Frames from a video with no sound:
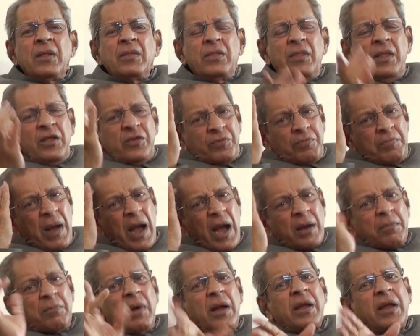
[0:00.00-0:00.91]
This
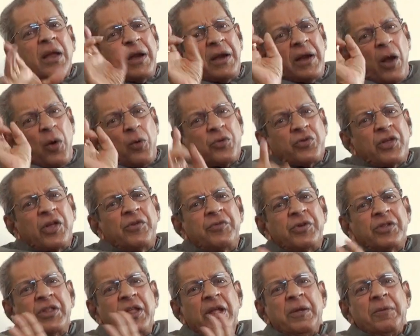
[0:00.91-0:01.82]
mad monkey doubts
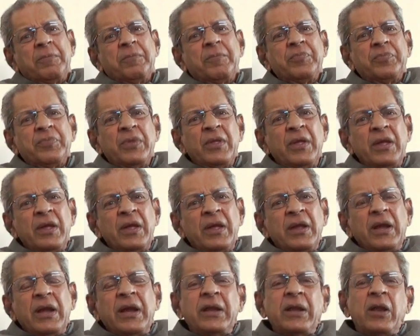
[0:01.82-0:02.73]
everything.
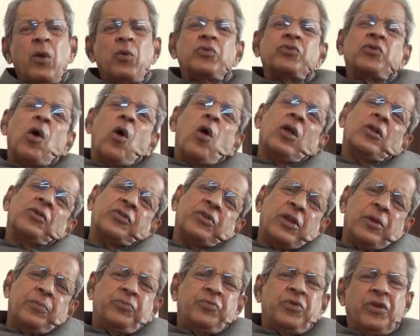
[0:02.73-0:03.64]
It doubts all
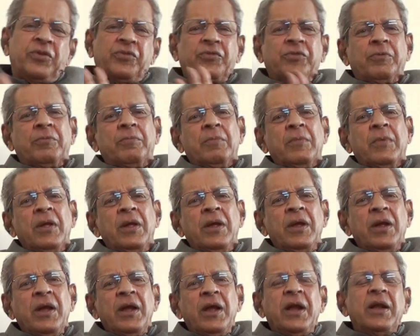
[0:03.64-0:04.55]
scriptures.
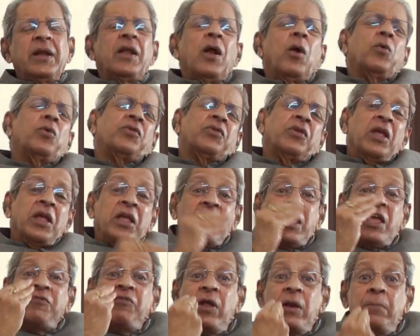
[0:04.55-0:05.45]
It doubts
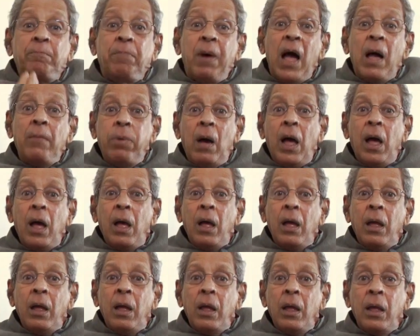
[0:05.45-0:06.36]
even
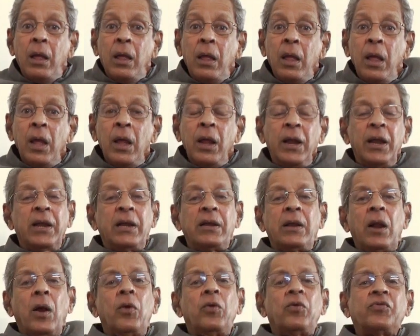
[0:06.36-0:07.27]
Baba.
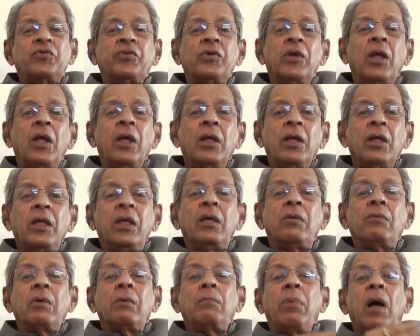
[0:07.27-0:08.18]
It doubts
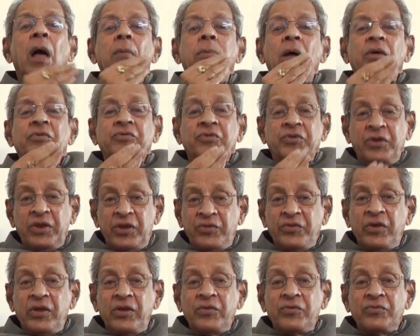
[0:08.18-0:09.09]
even Baba's
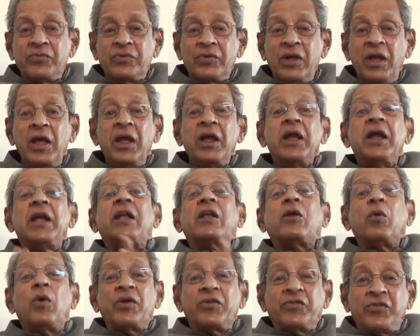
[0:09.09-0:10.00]
teachings.
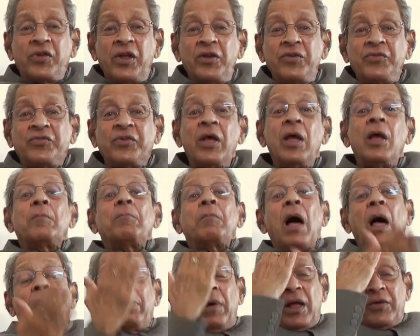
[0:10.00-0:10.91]
It questions
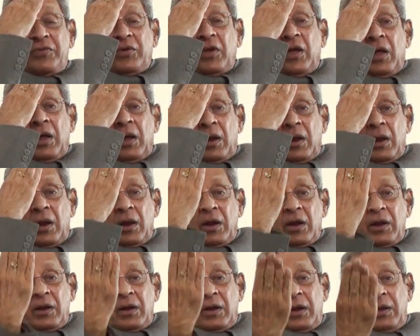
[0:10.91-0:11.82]
Baba's
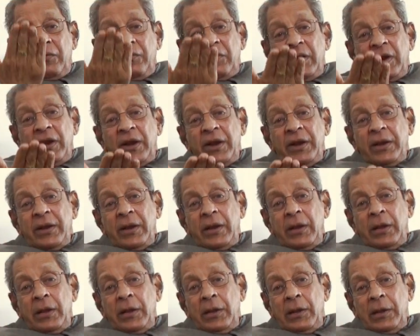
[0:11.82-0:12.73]

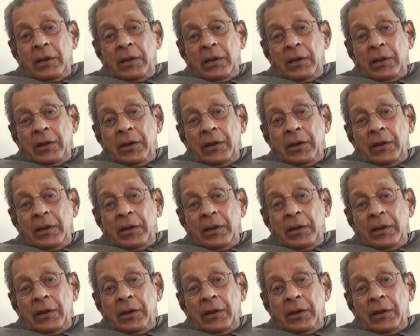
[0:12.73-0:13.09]
divinity.